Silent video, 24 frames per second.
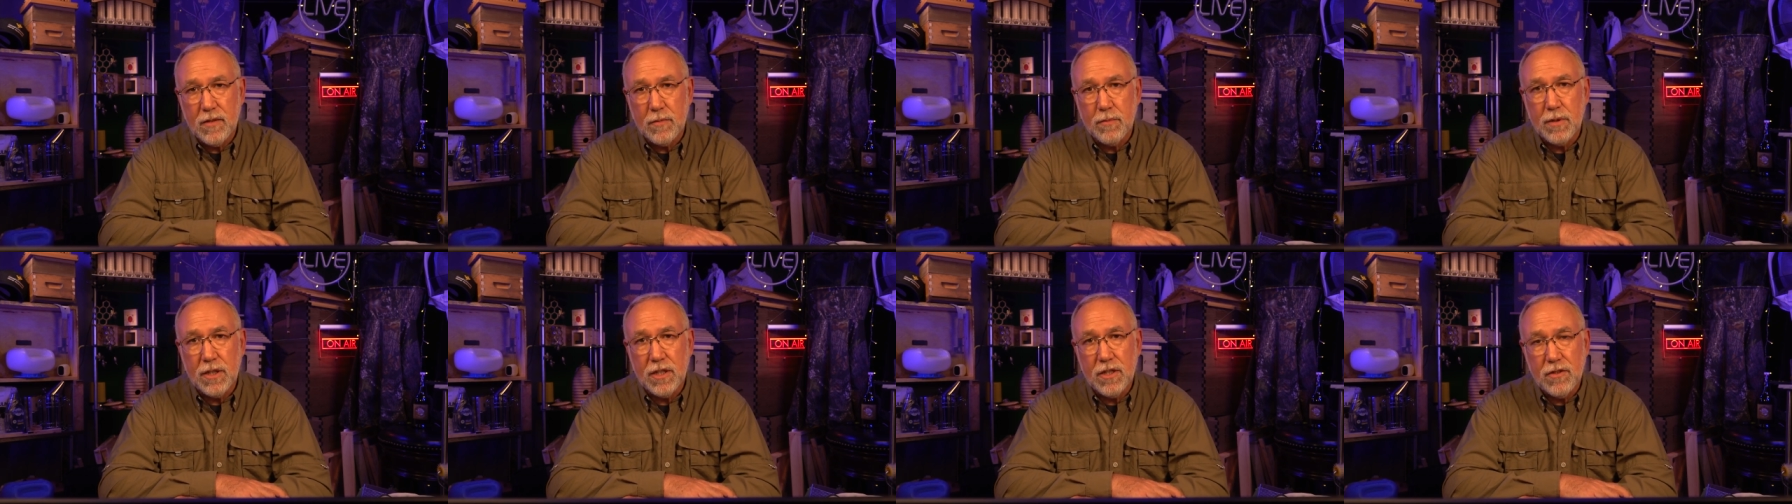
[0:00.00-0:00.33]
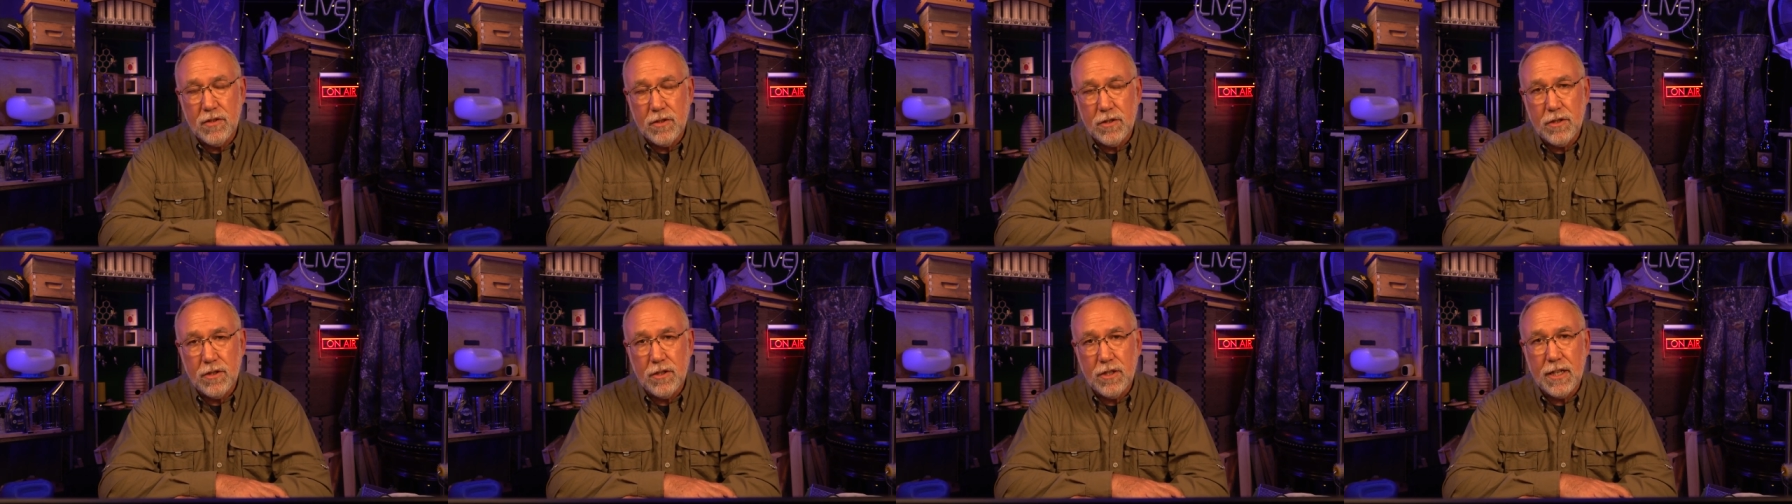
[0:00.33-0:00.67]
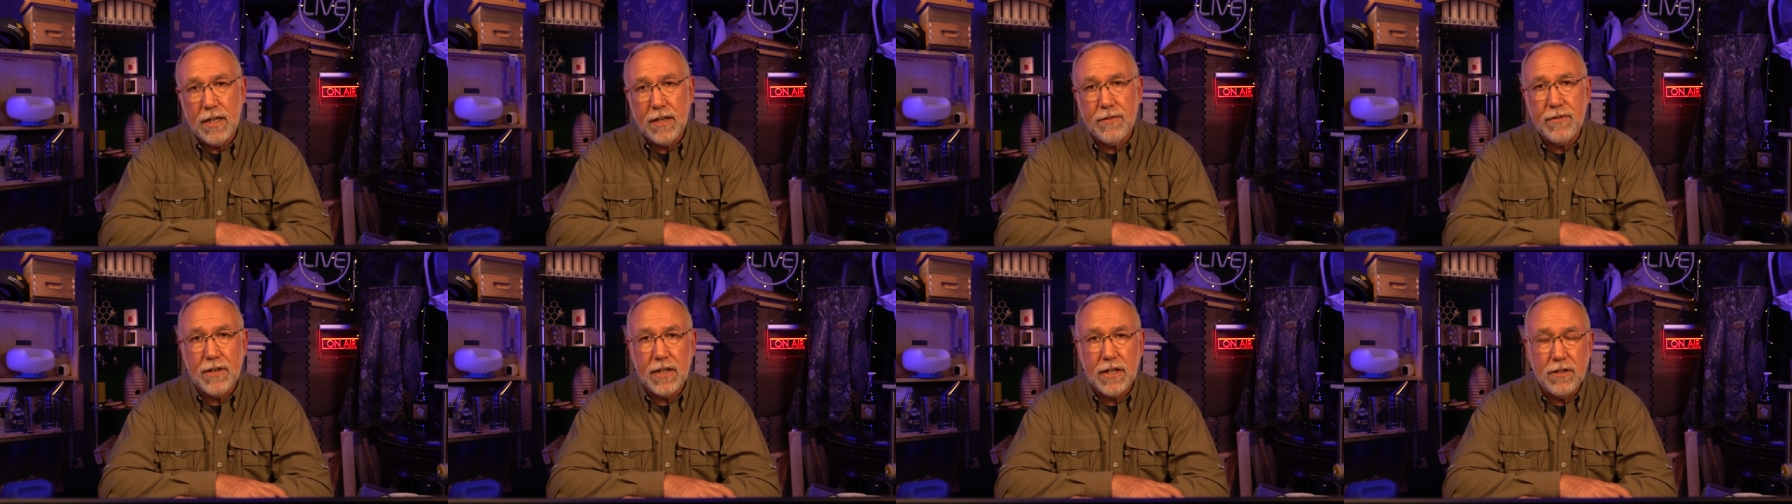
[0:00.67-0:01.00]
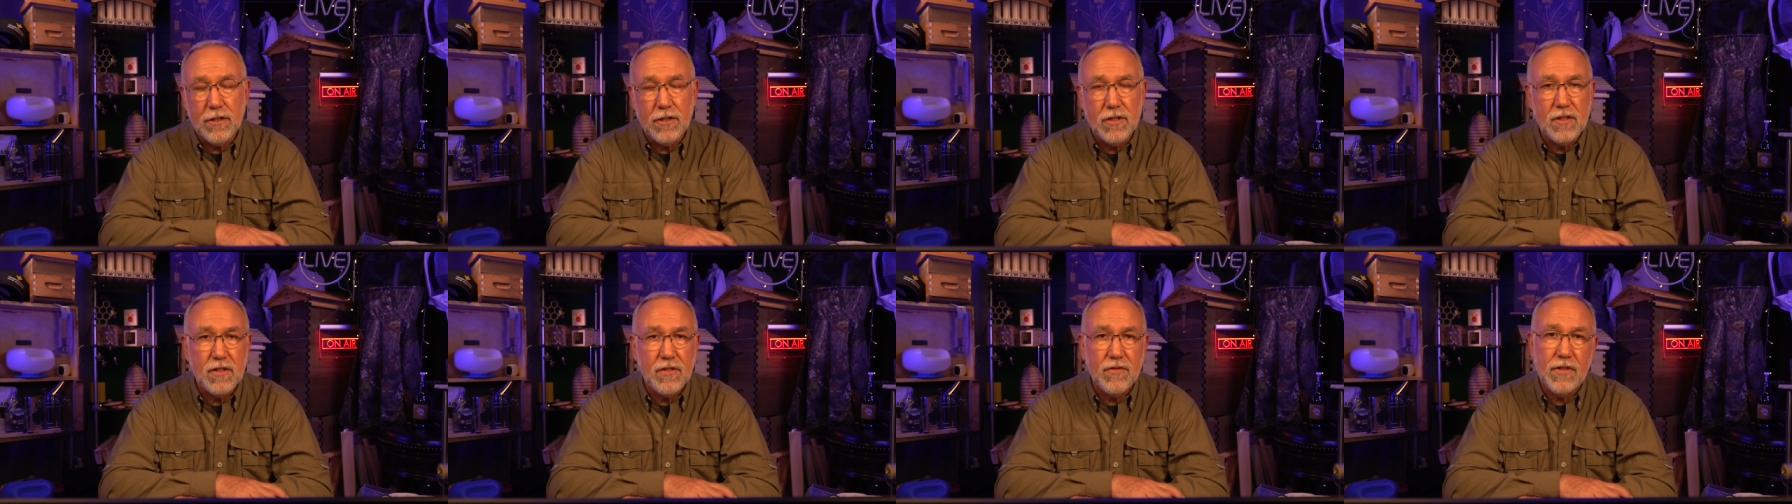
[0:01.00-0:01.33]
And pretty soon you have
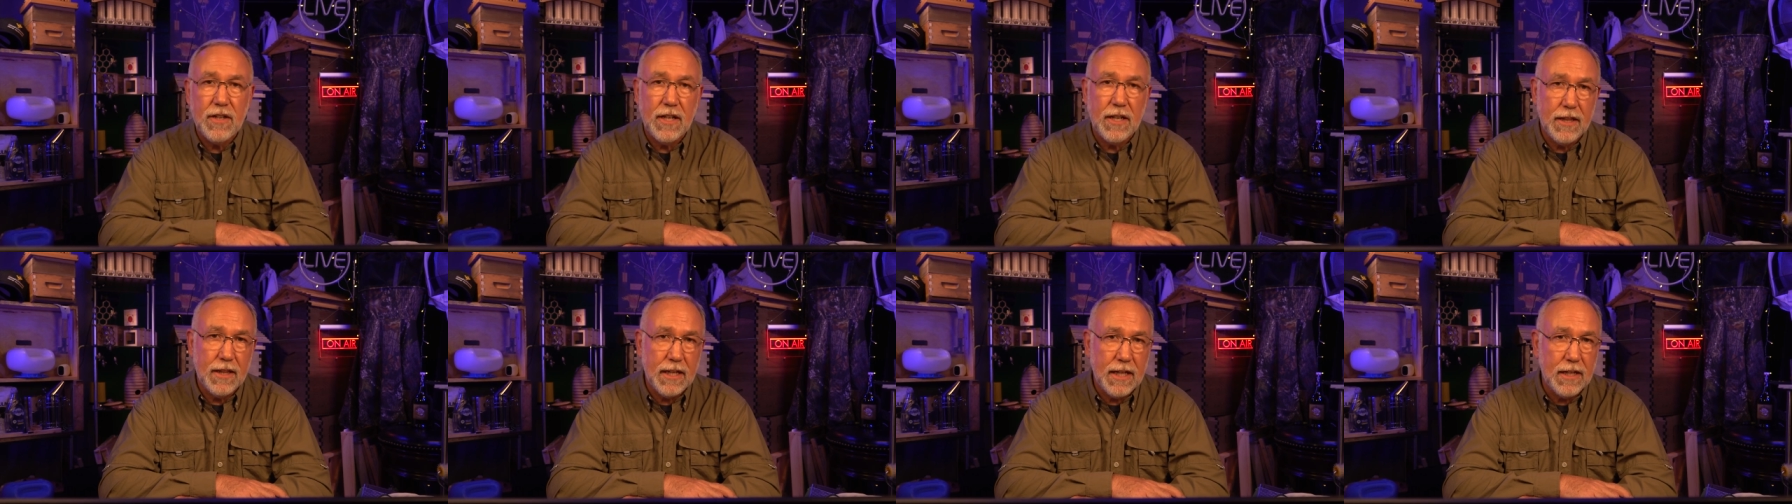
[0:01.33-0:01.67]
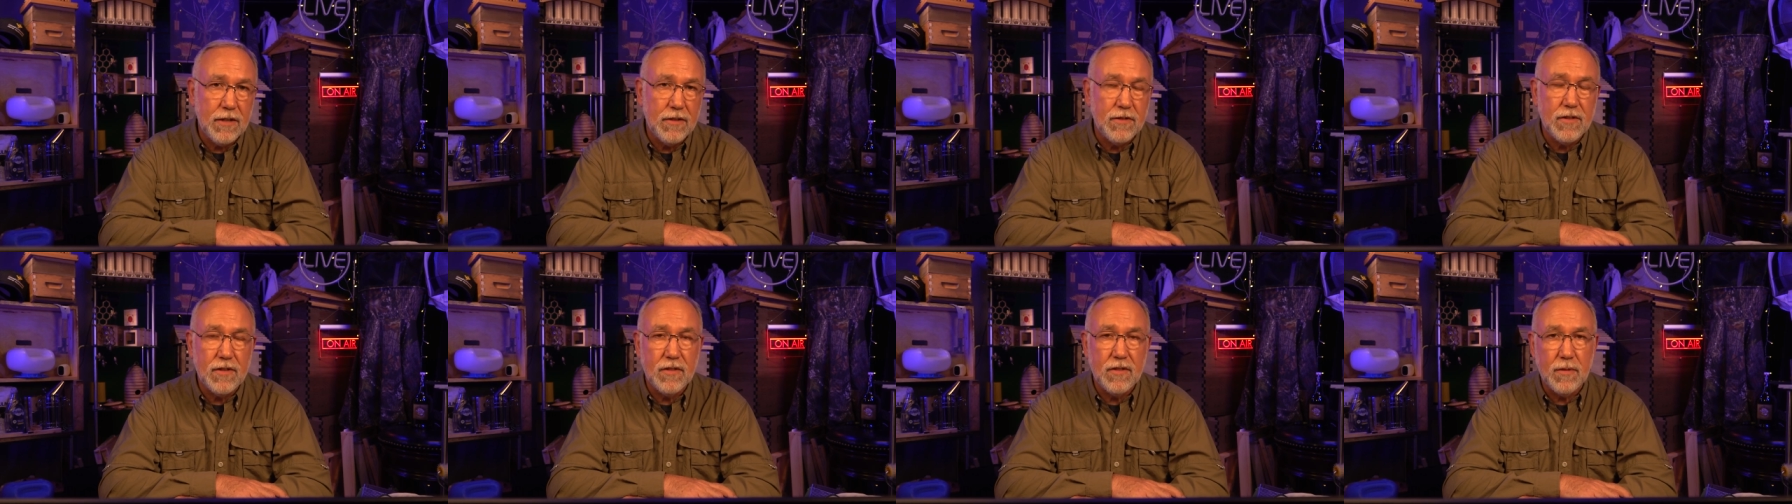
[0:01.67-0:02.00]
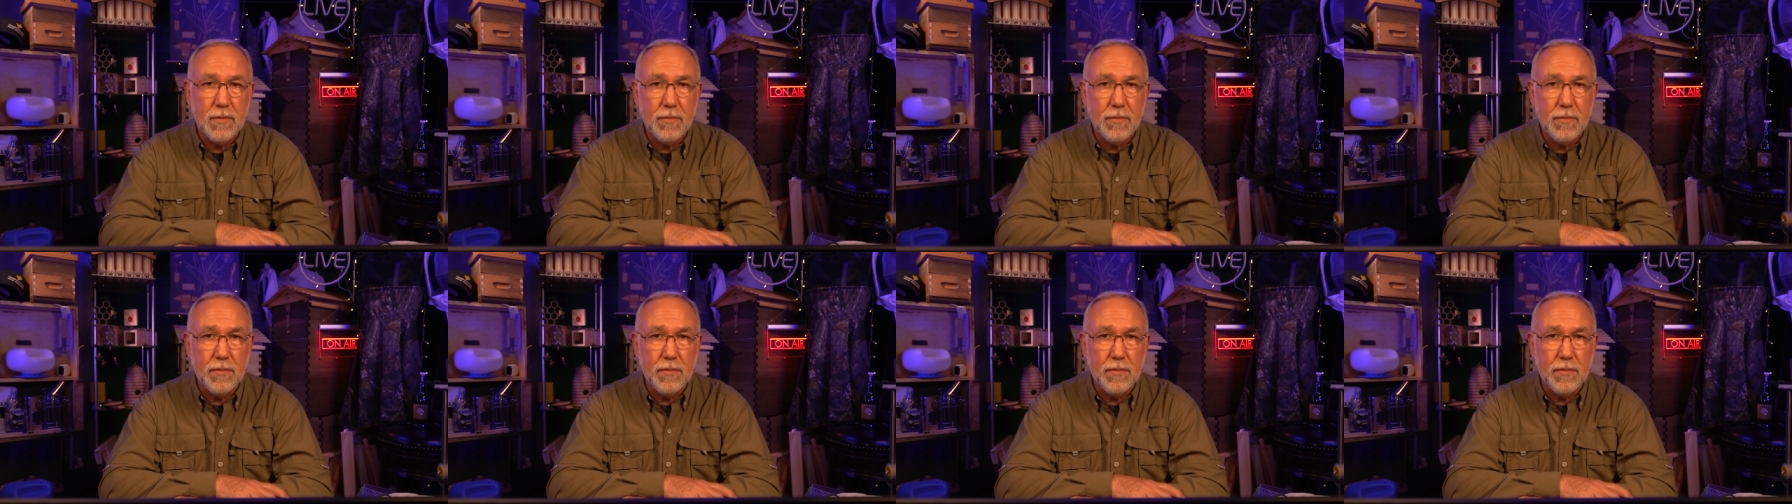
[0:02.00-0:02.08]
hundreds, if not thousands,